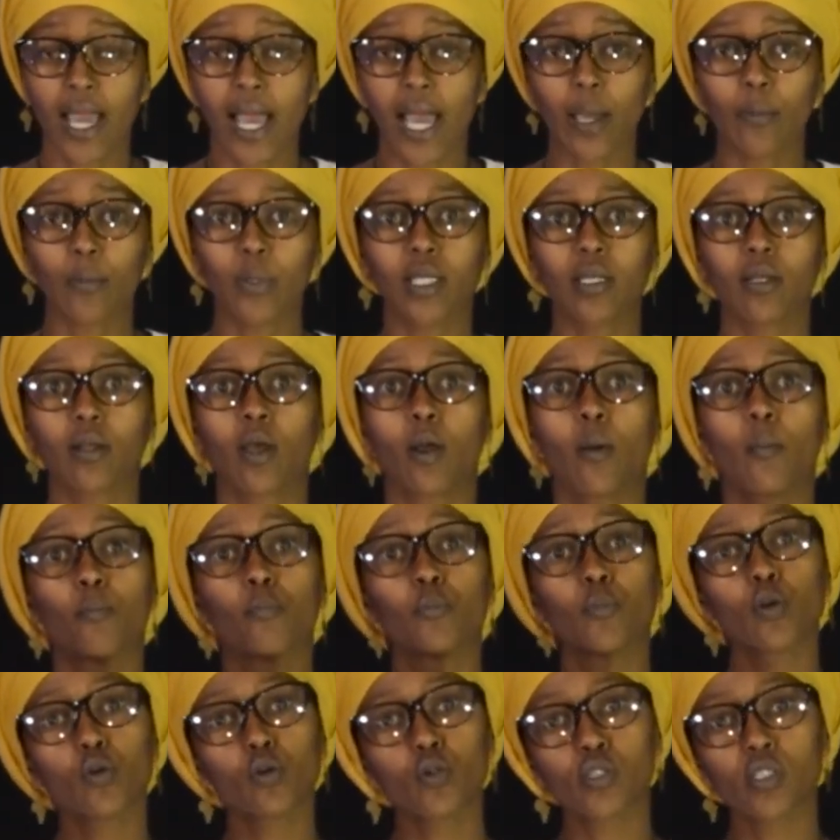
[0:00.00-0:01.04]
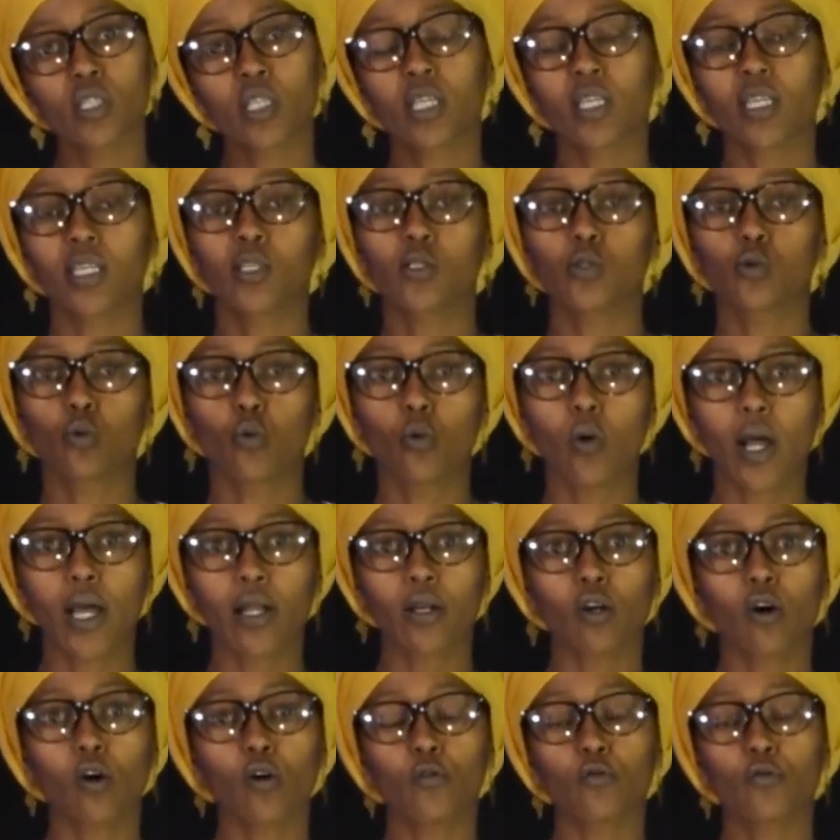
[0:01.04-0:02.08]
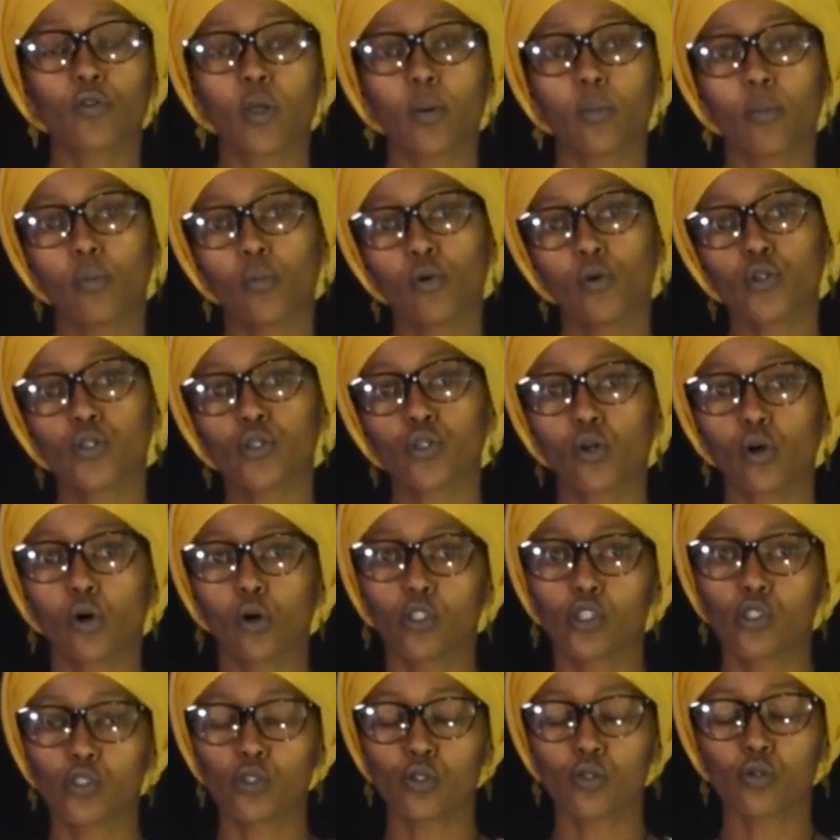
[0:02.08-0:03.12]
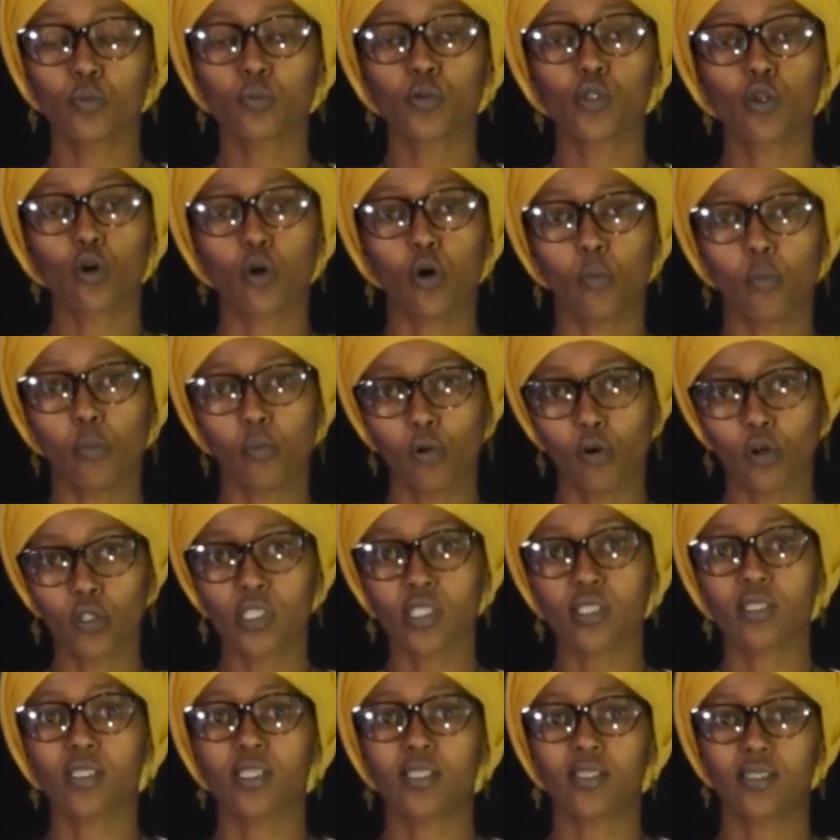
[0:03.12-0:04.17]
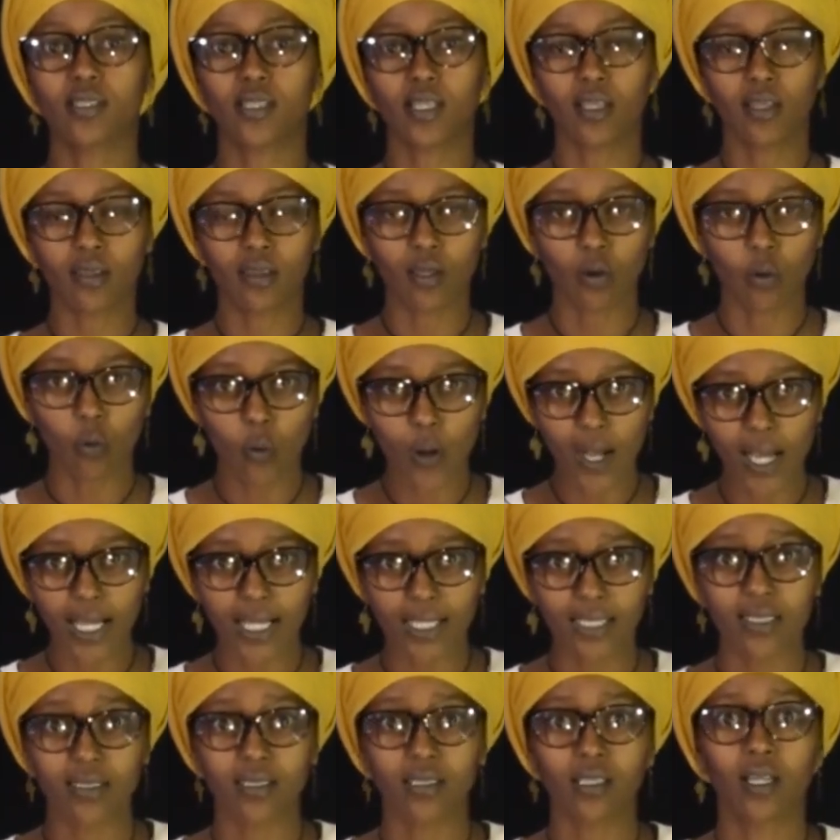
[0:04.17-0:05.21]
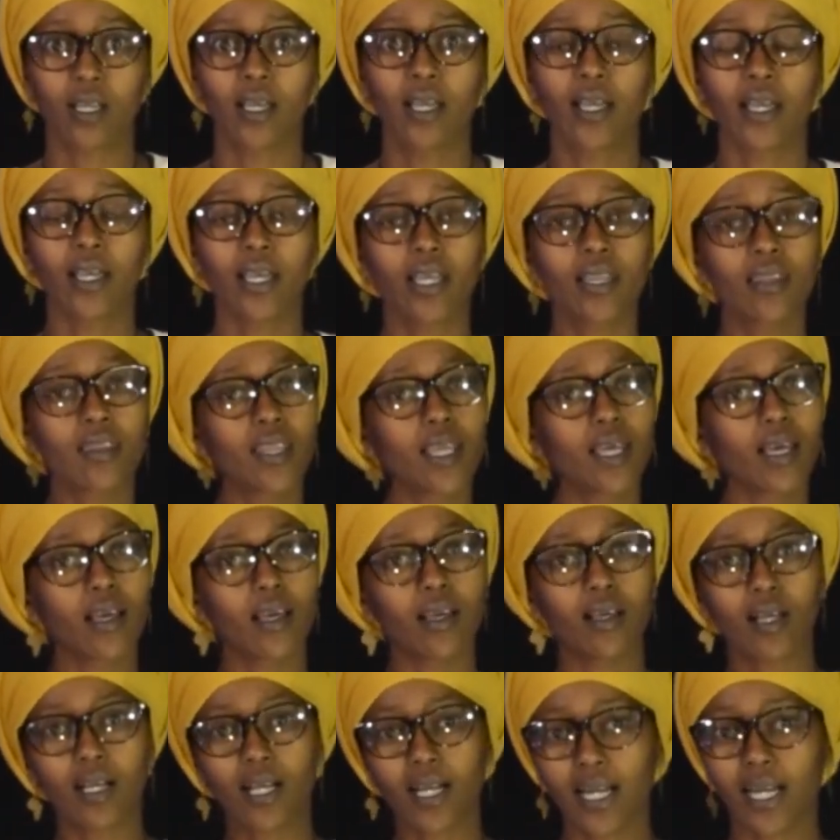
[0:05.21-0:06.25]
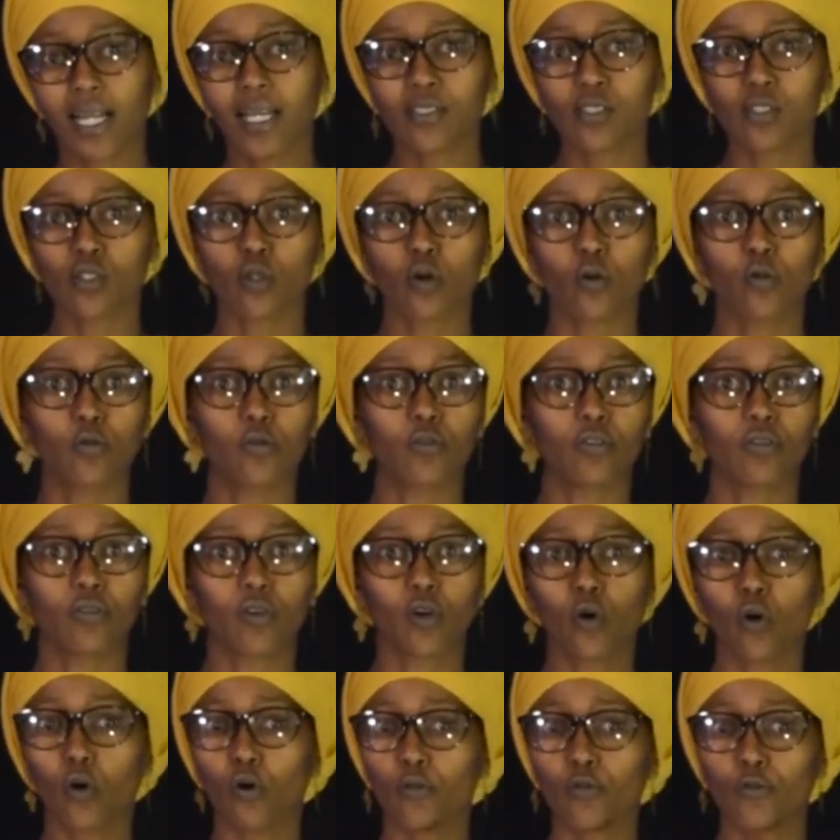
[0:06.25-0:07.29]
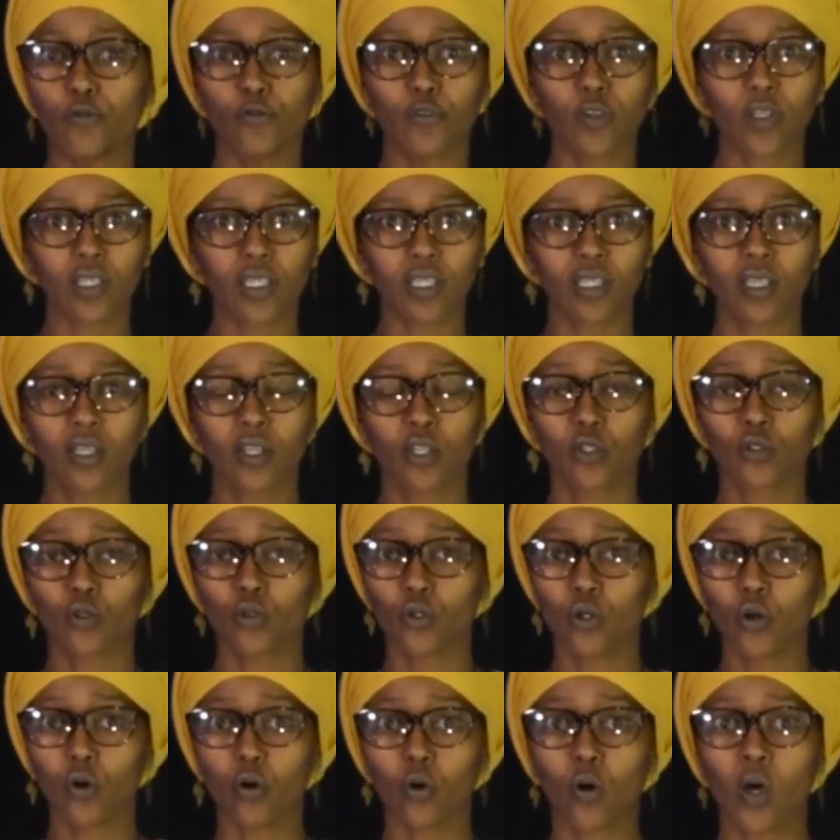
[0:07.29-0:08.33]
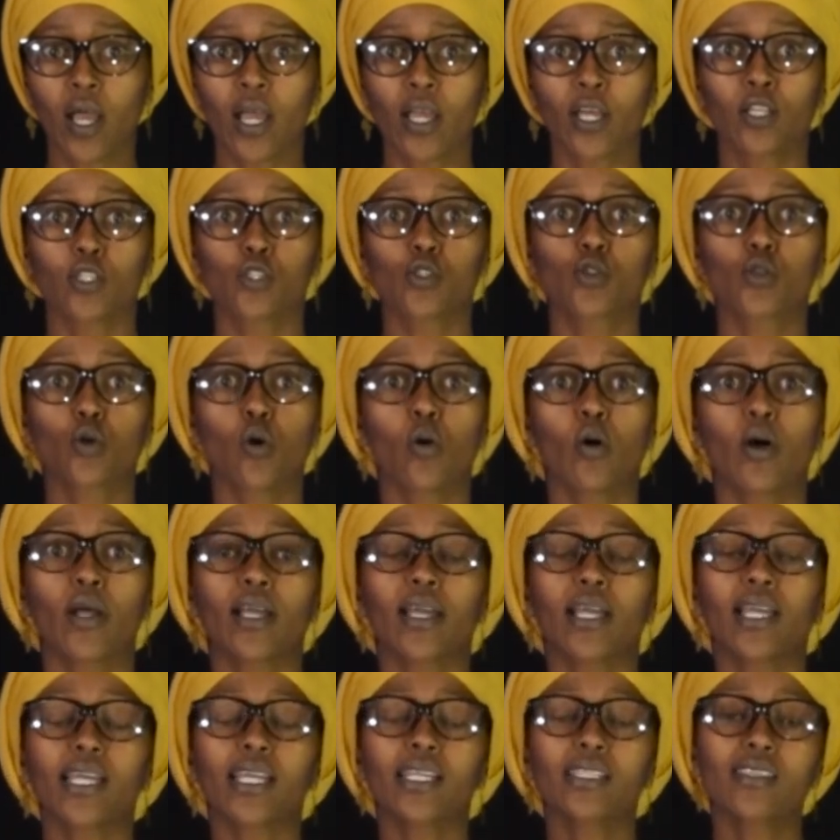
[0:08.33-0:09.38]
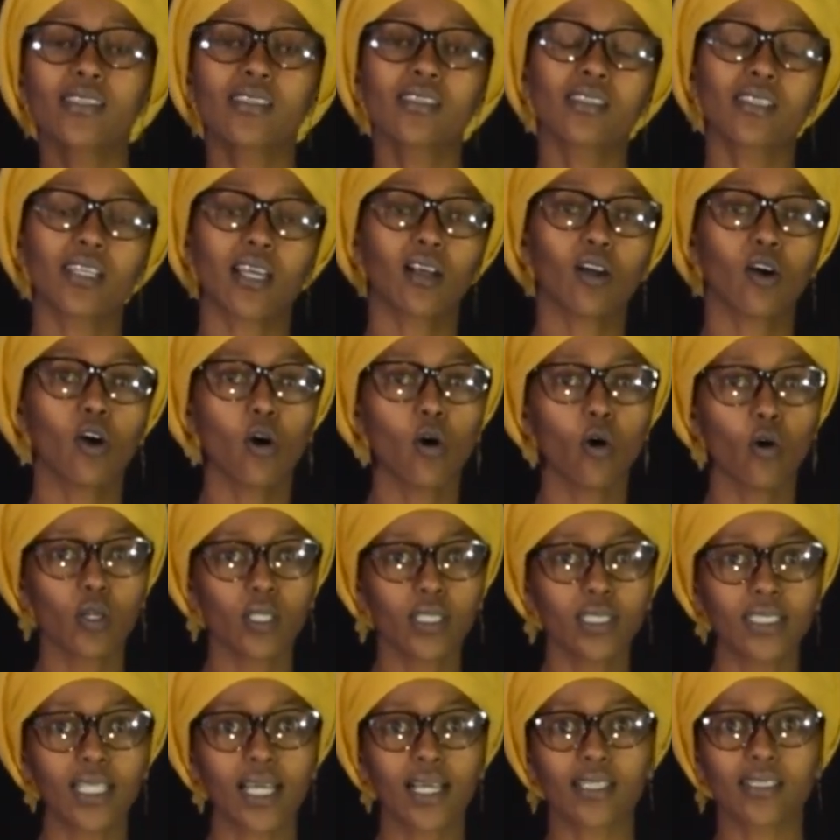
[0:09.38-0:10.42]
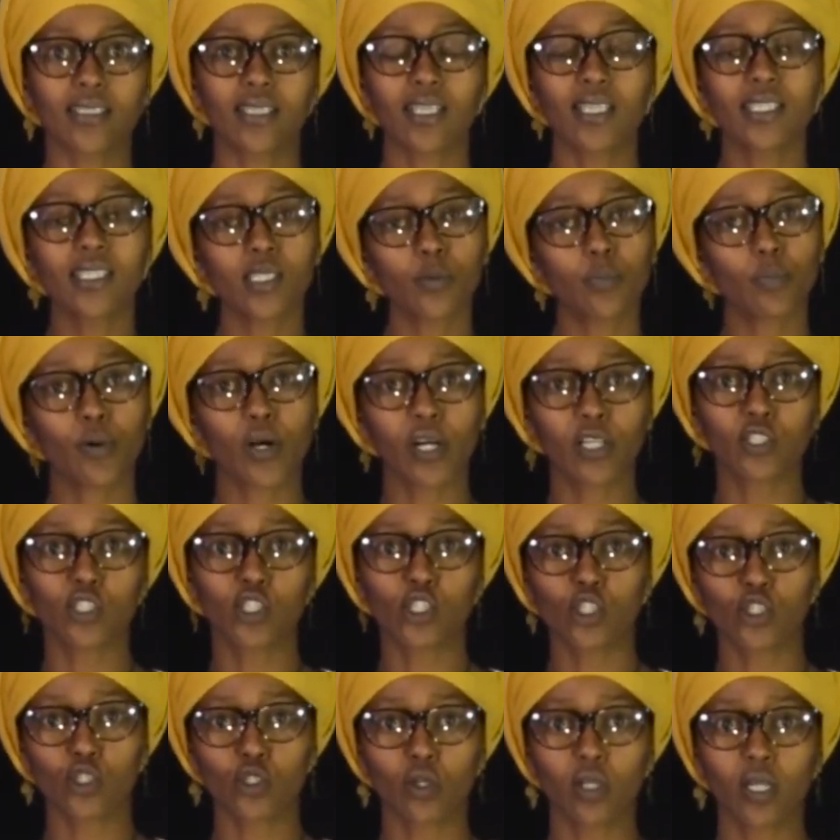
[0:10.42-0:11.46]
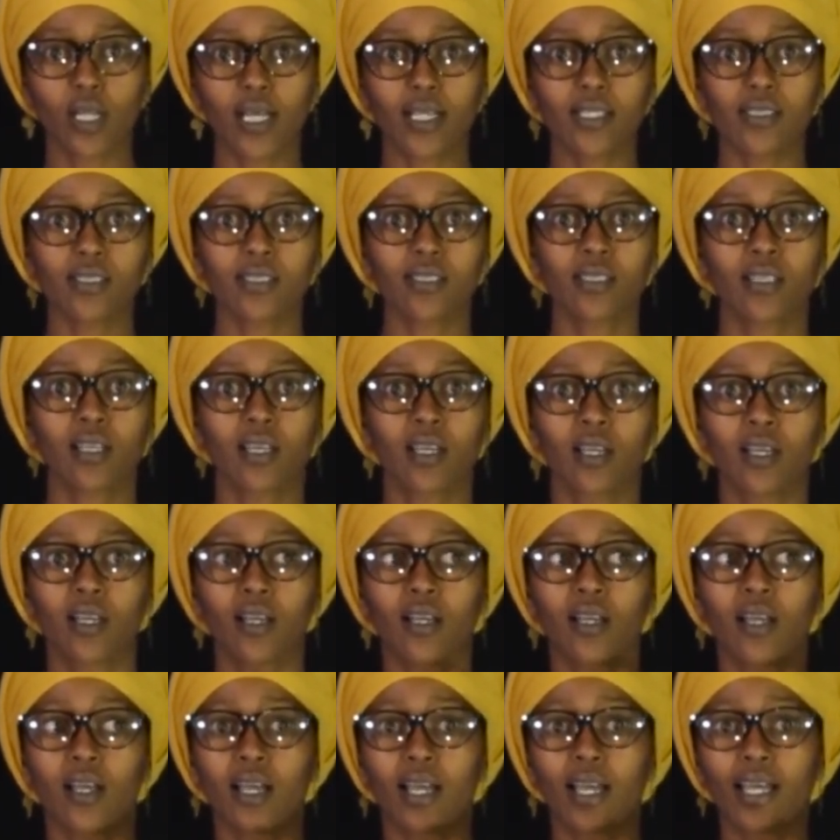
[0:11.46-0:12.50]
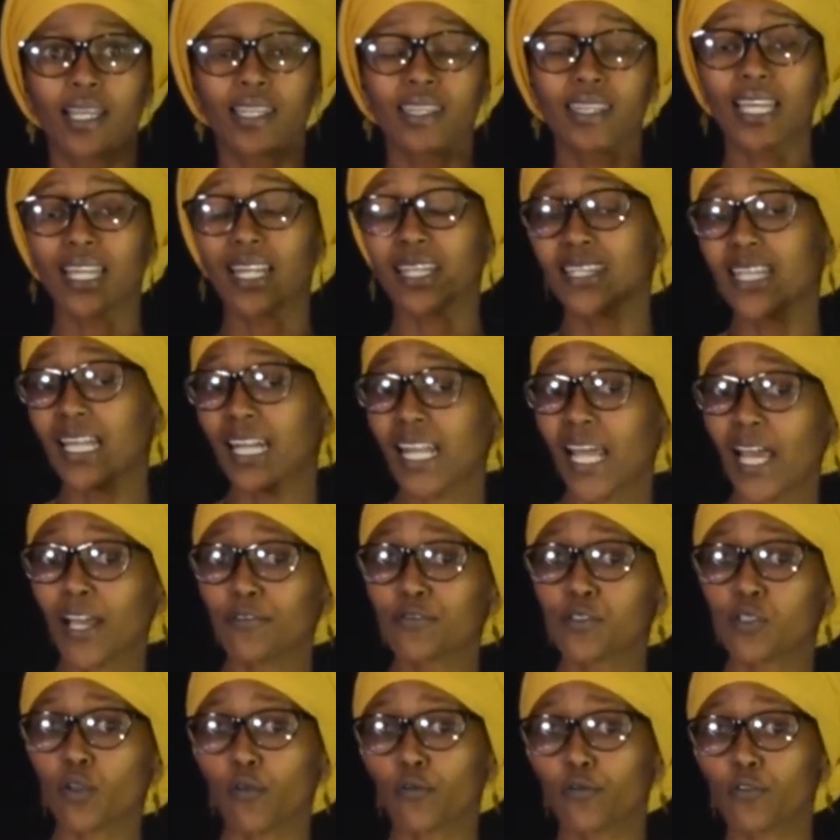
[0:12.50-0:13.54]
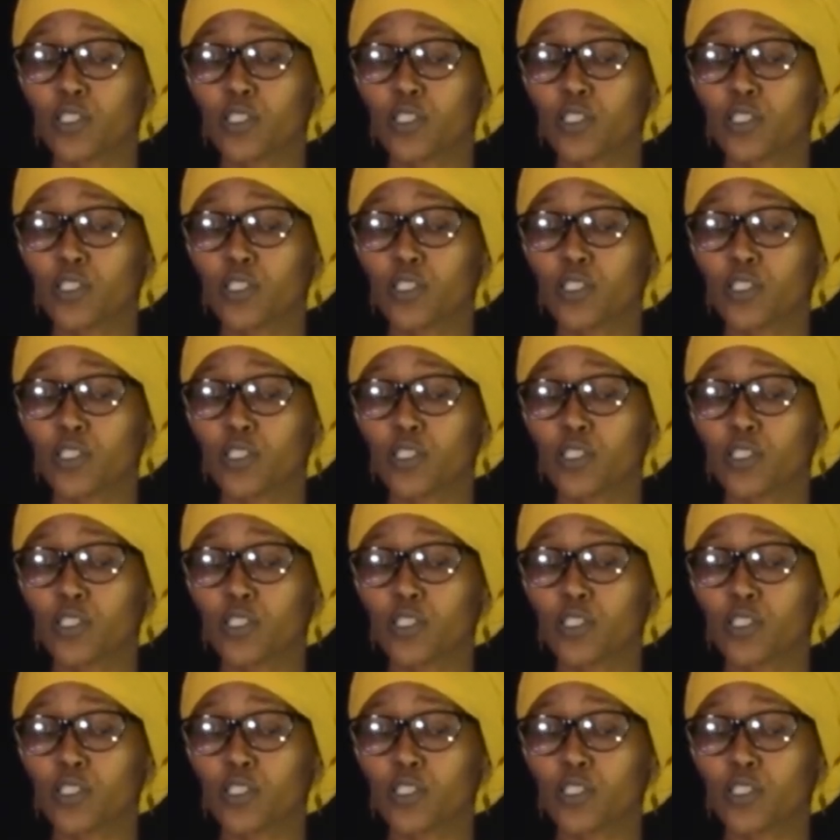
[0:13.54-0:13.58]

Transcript: I mean, music is one of the most consumed commodities in the world, in the class of coffee, you know. So its stakeholders, its practitioners, in the lives of